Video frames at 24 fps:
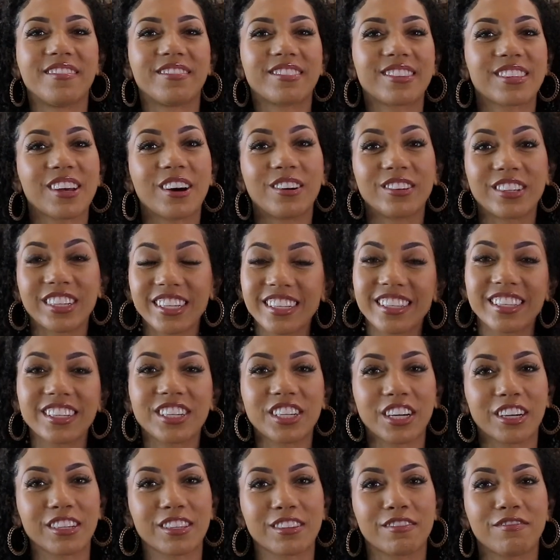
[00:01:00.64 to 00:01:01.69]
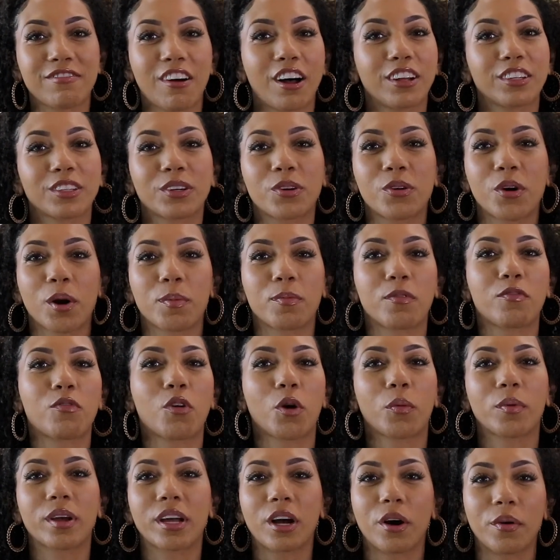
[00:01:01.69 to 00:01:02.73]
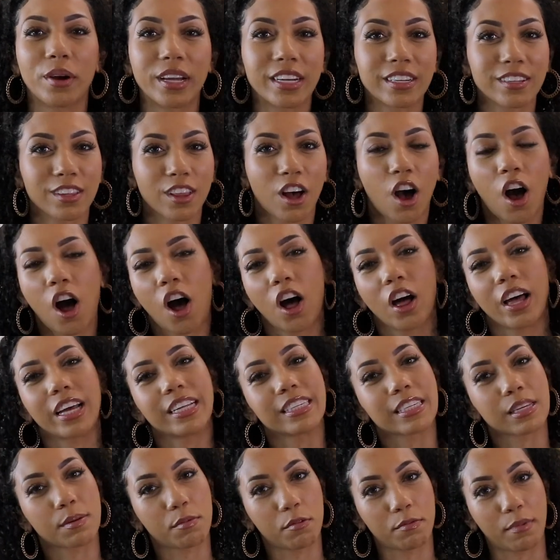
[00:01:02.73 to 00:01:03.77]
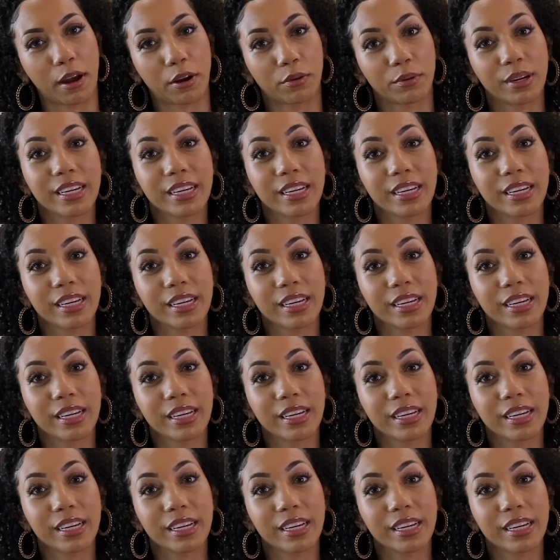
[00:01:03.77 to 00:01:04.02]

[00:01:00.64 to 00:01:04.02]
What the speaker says: so just to share some fall decor before we go into the haul and some of my